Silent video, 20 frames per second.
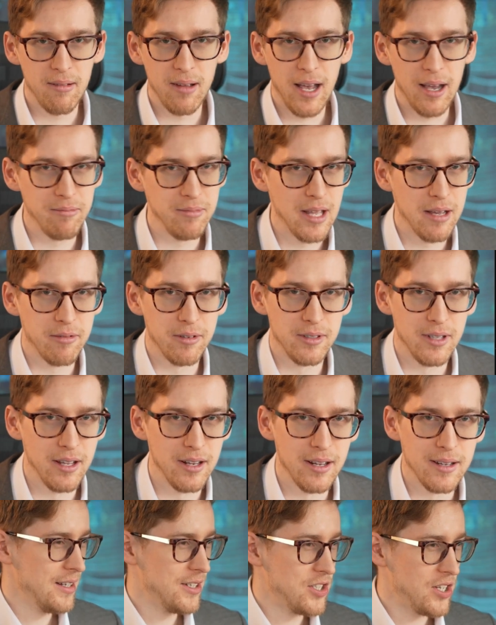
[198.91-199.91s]
I've never done
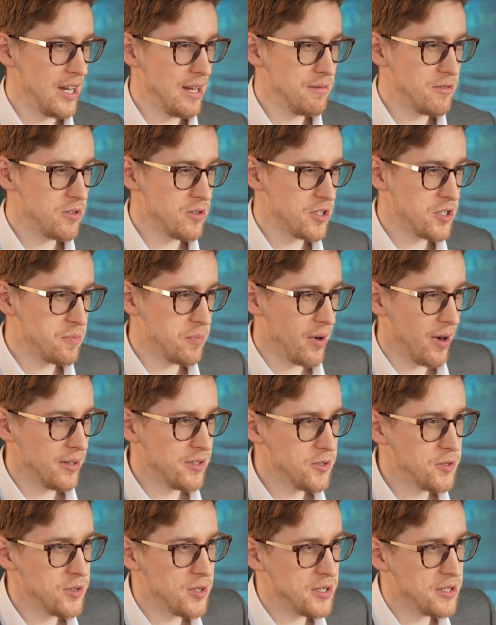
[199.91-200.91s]
it. James
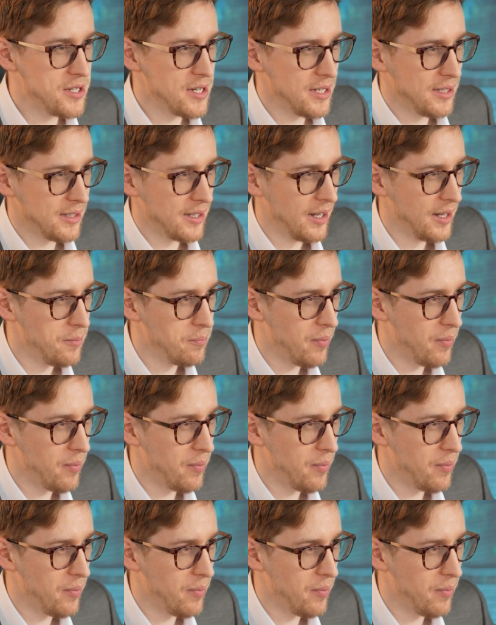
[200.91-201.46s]
responds to Dylan,